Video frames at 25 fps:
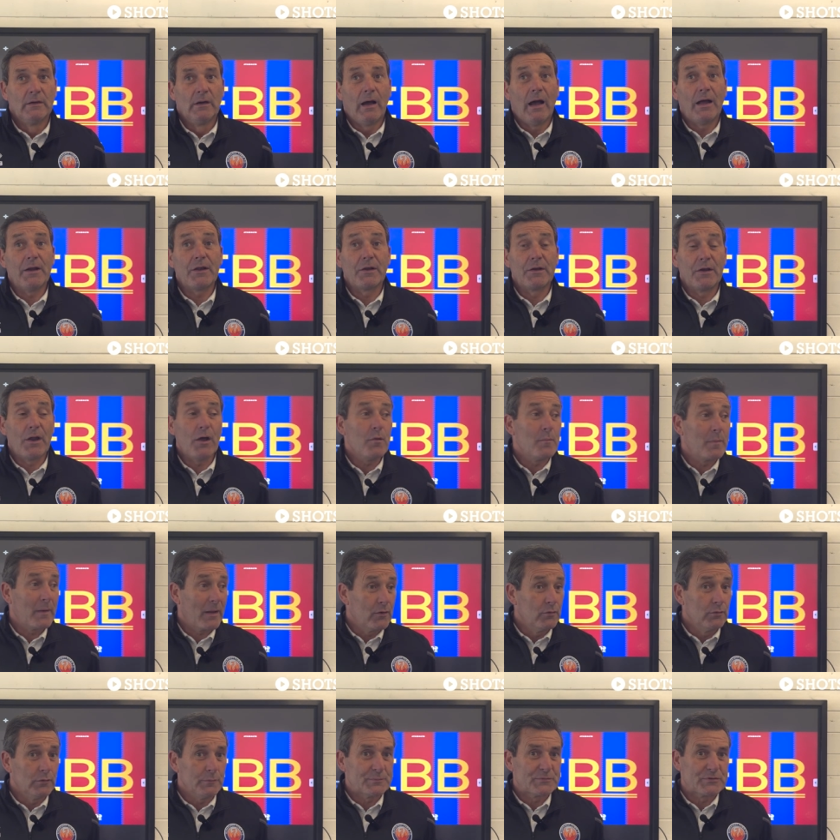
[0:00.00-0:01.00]
I don't know, but I
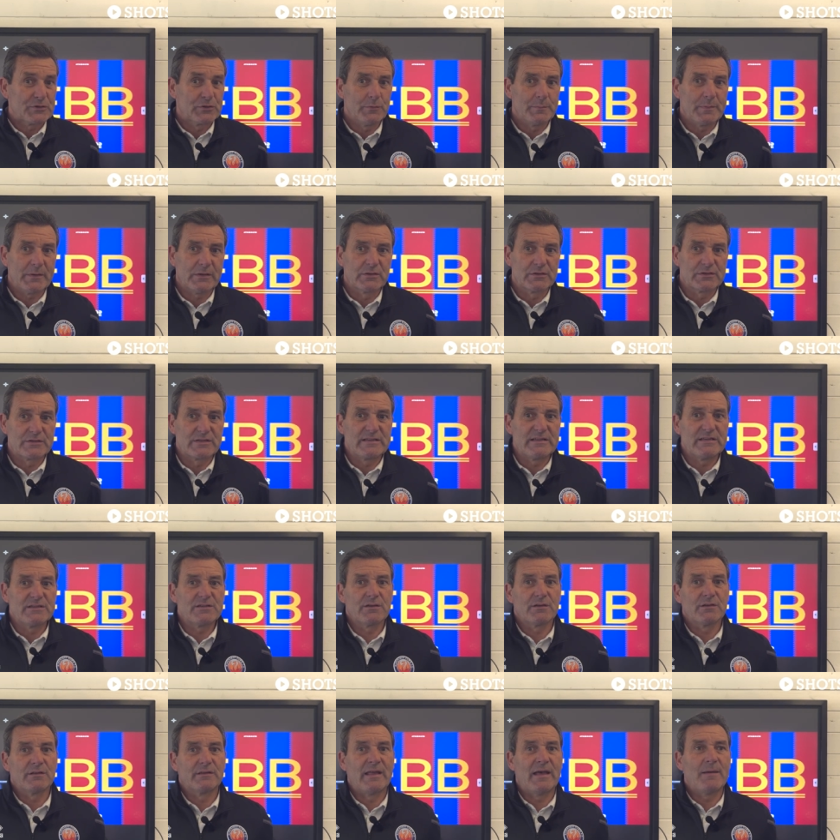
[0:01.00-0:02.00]
hope so, because
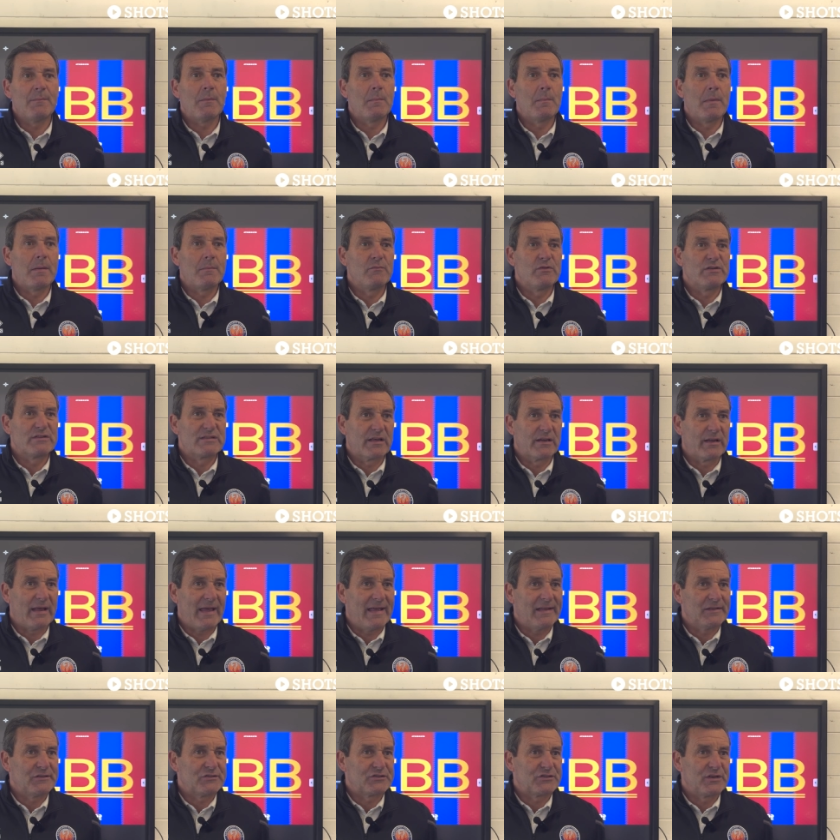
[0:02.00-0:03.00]
they're my memories that are
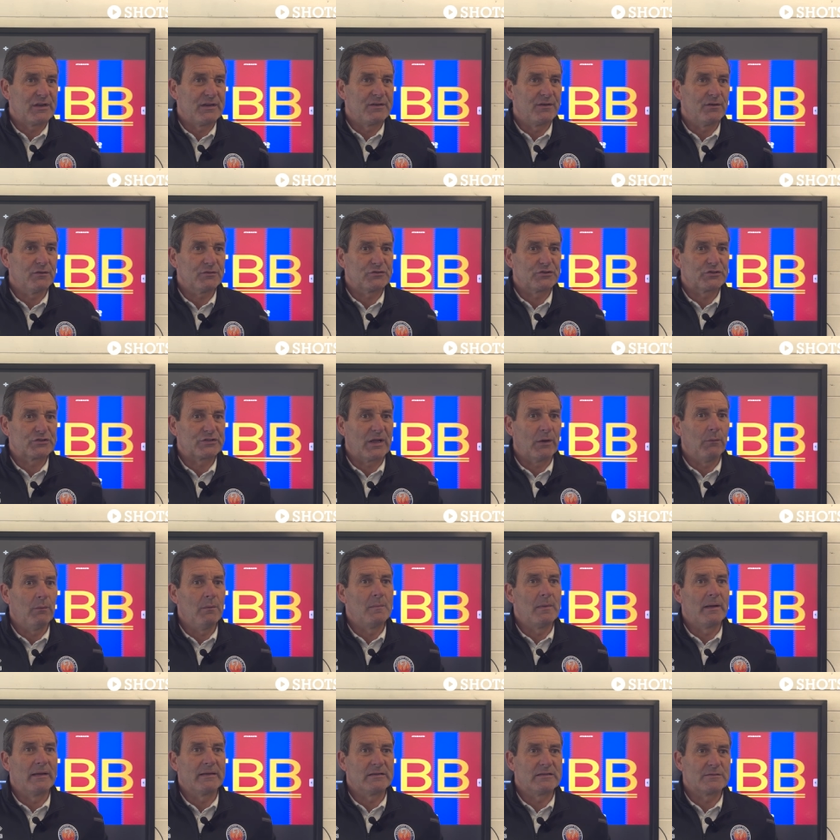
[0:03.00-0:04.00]
etched in not just our
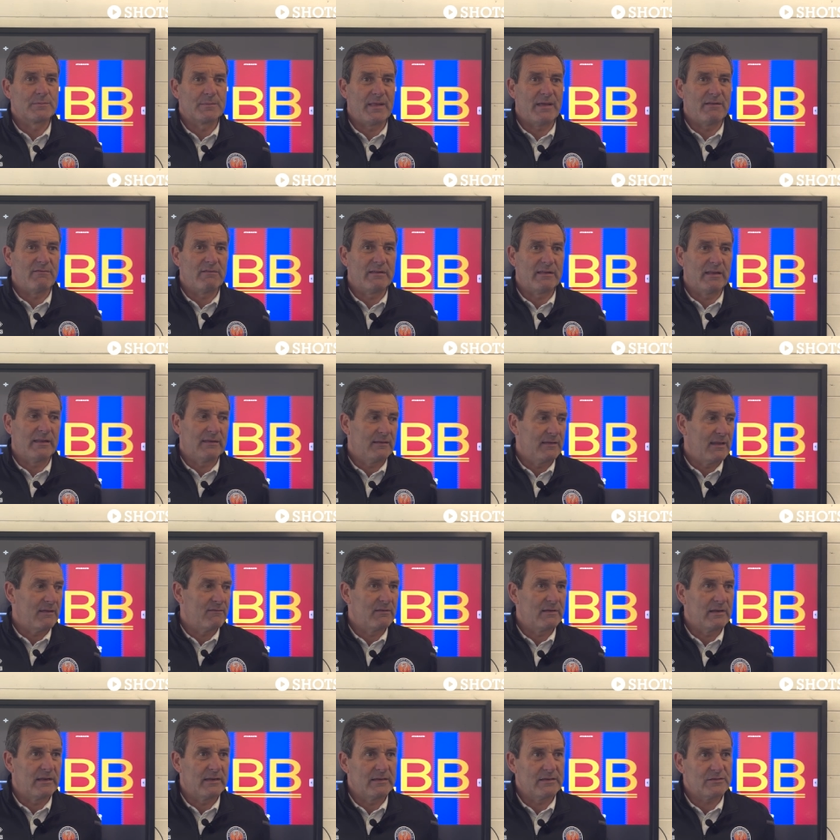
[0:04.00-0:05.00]
minds, but they're
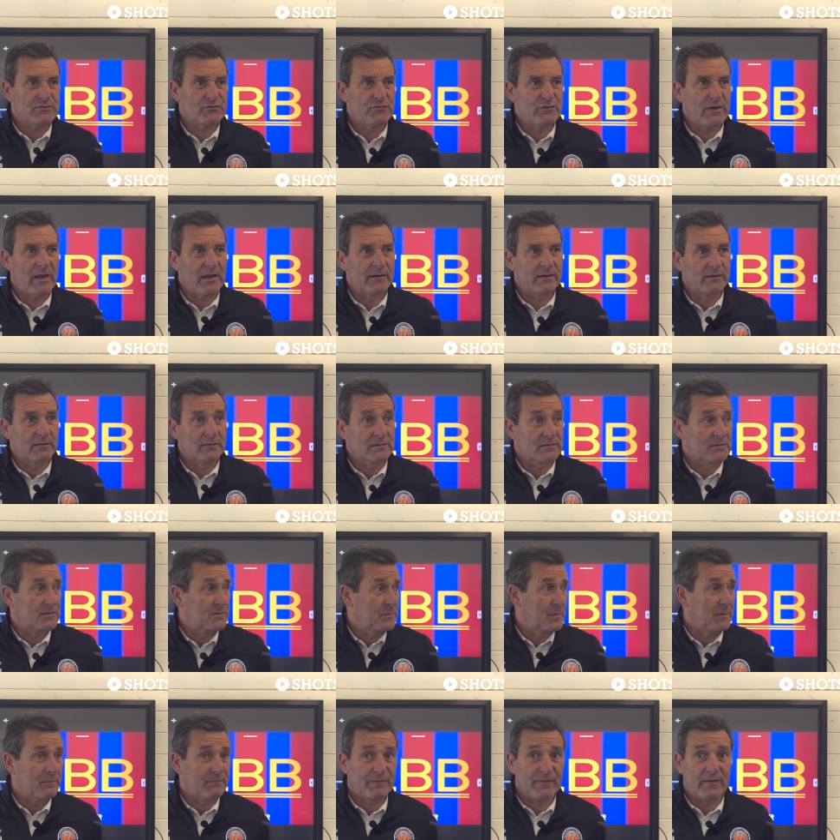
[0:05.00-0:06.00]
in the history annals, to
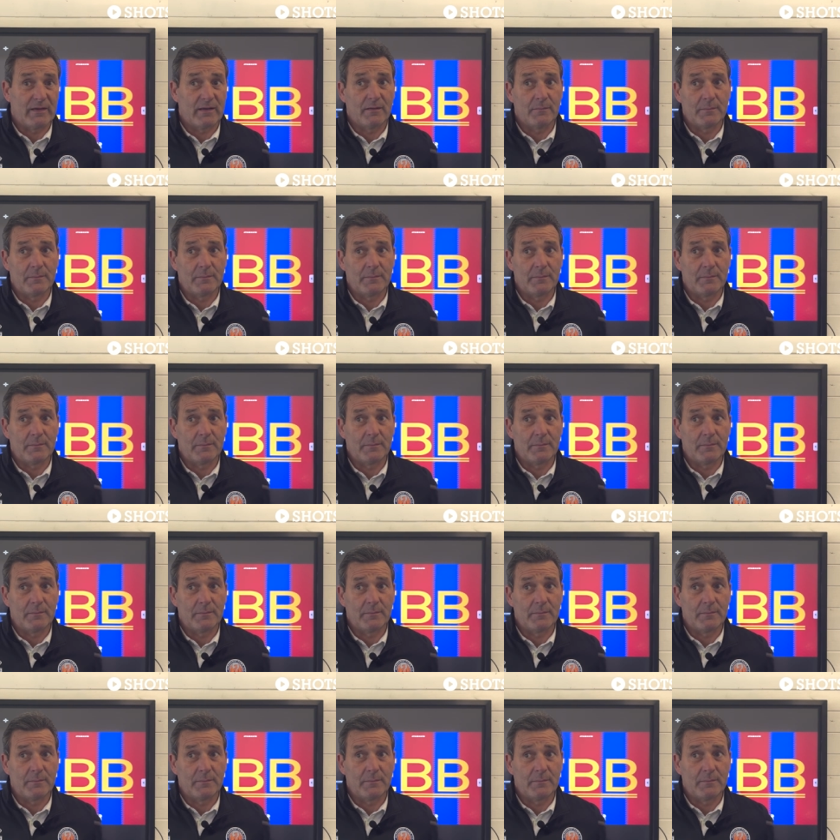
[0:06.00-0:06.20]
be fair.